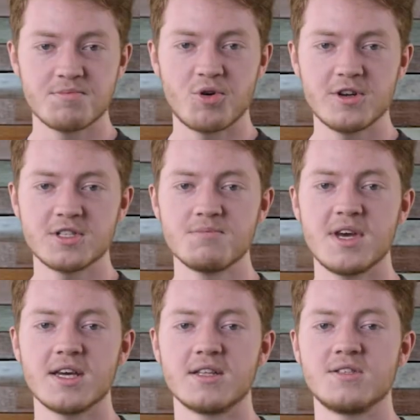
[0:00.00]
important to
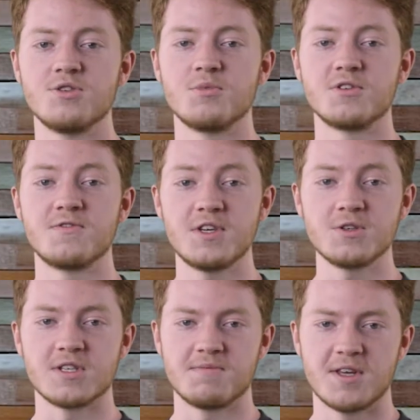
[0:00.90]
make consumers feel
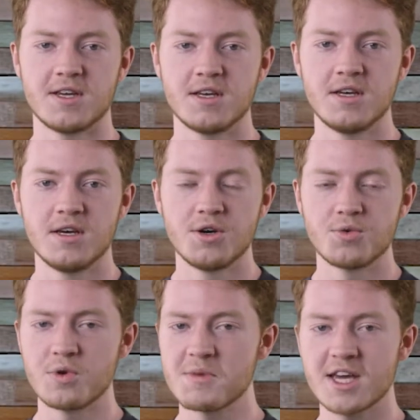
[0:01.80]
something.
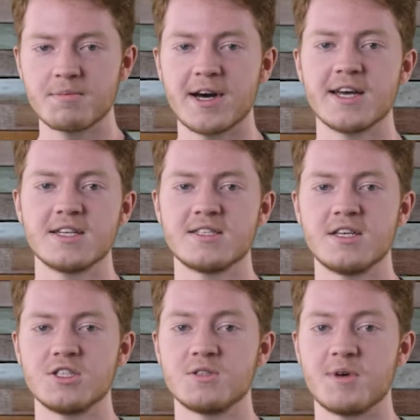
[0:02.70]
We make buying
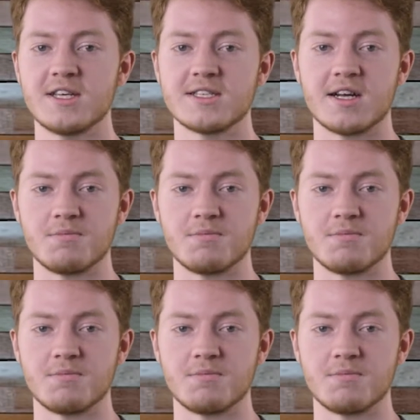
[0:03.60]
decisions based on